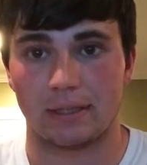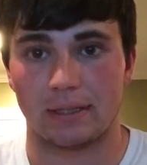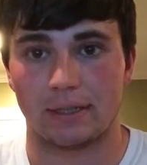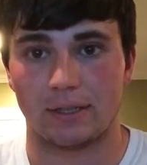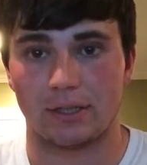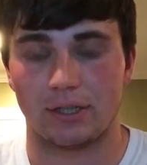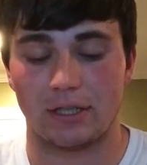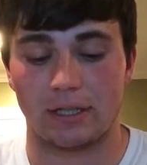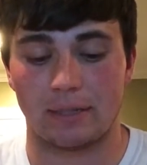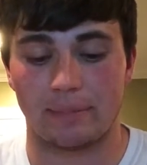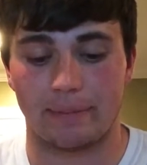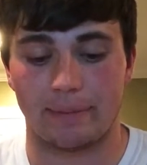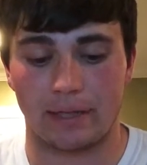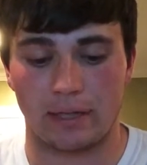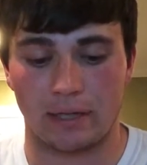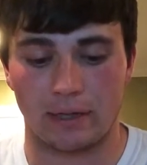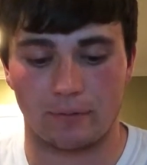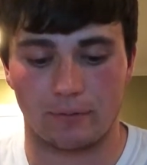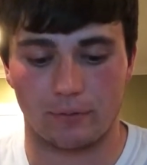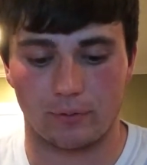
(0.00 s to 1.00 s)
You gotta be
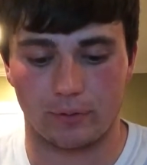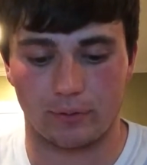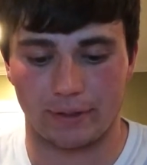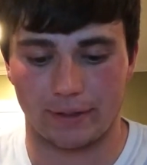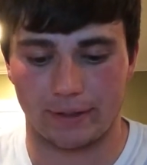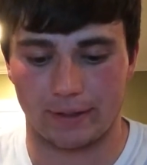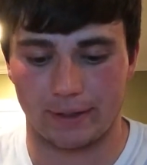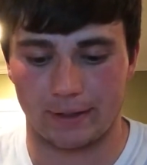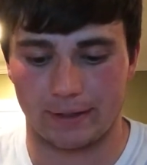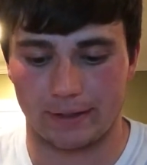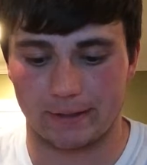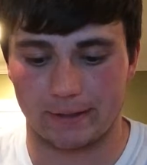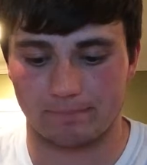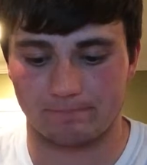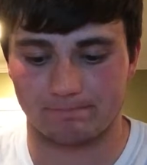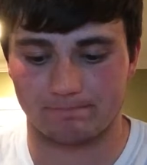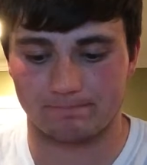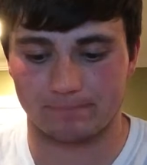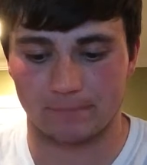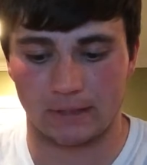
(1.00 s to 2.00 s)
careful, and I
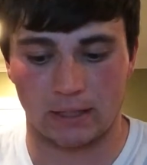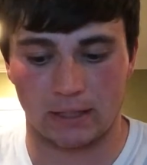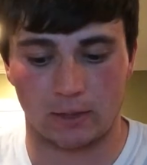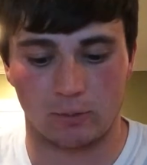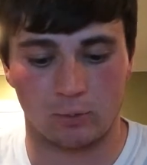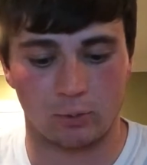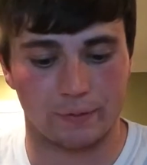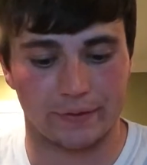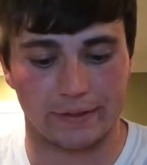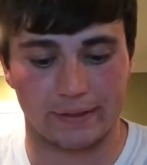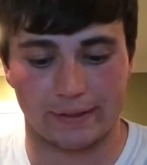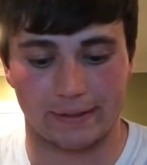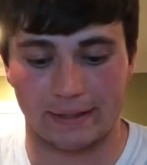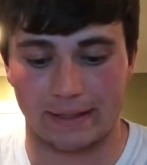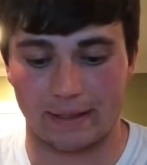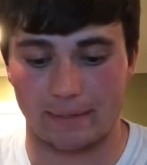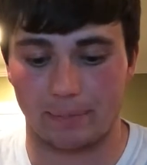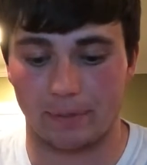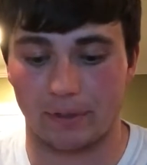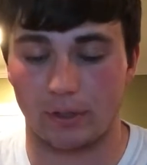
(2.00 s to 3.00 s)
don't want that to
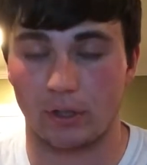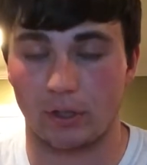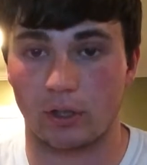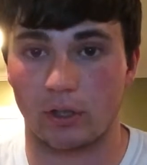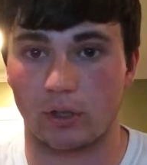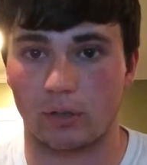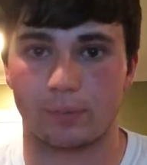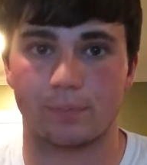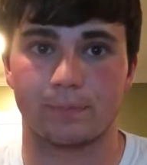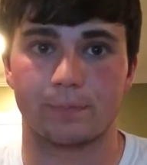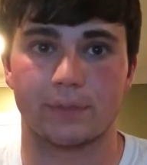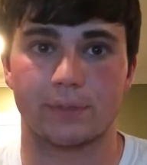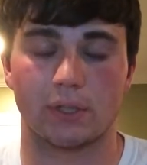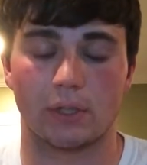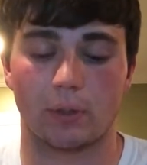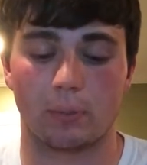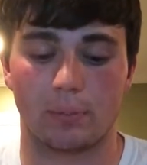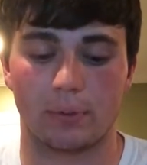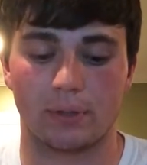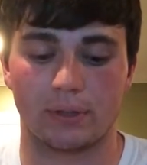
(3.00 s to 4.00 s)
happen to y'all.
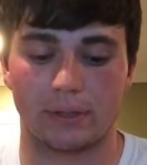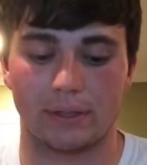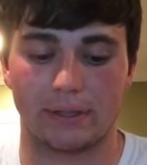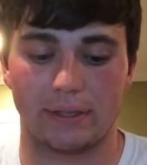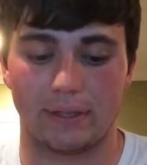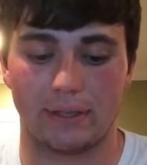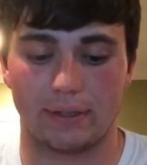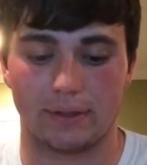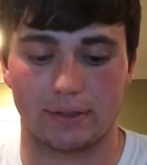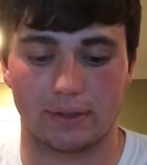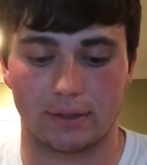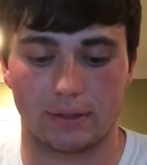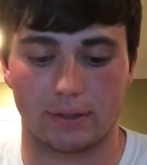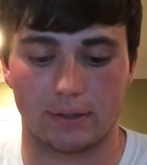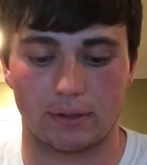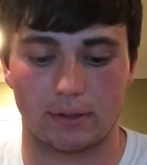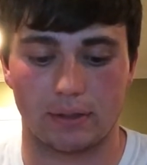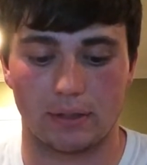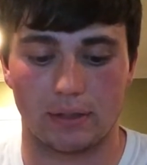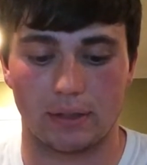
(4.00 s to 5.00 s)
So please,
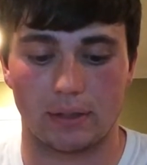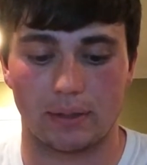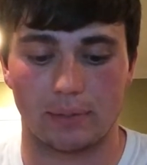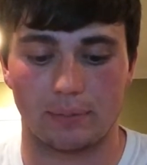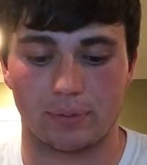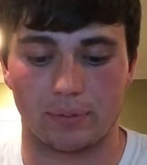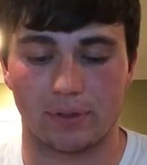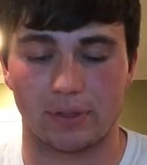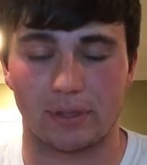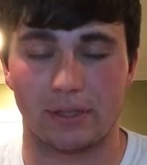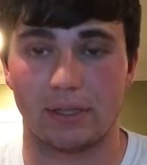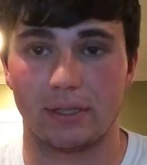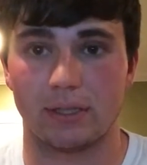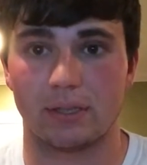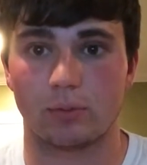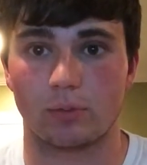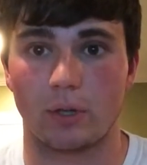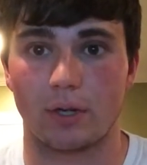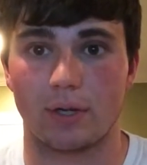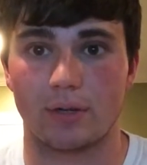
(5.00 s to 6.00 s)
please
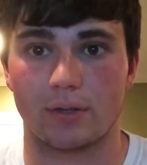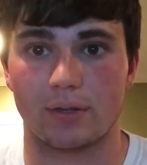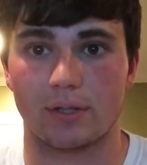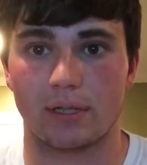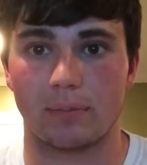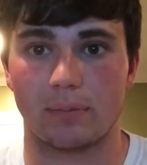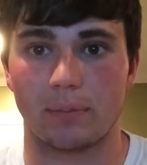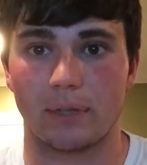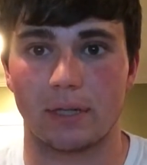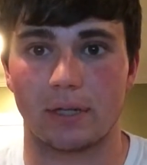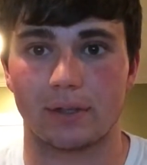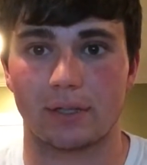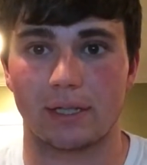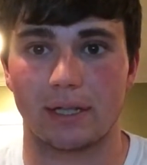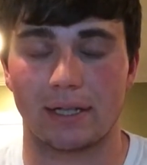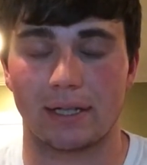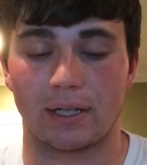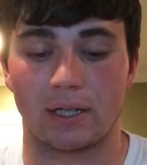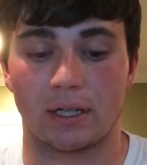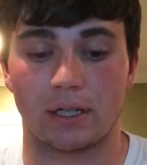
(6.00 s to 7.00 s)
wear your seatbelt. I
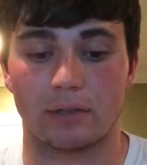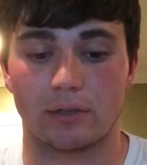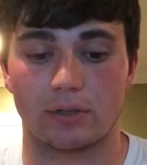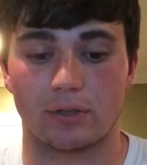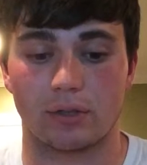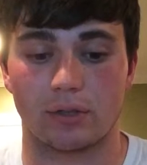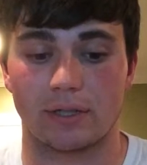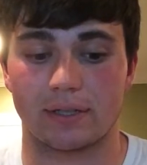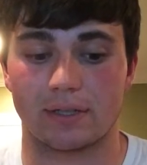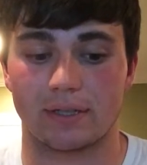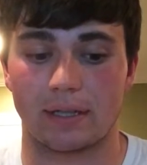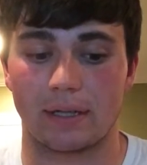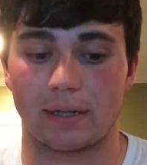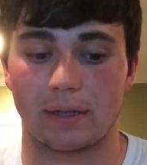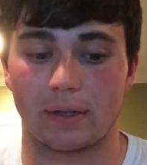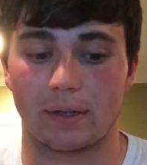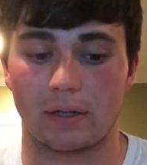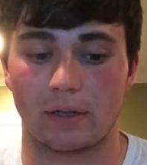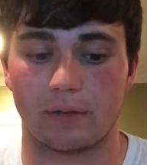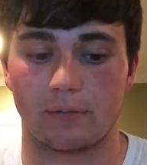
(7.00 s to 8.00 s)
cannot stress that
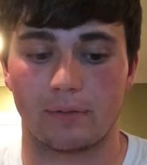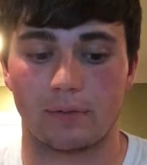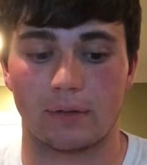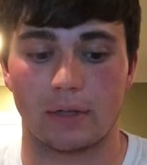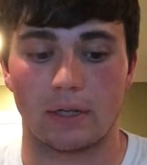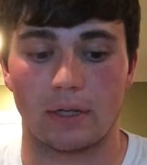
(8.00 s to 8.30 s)
enough.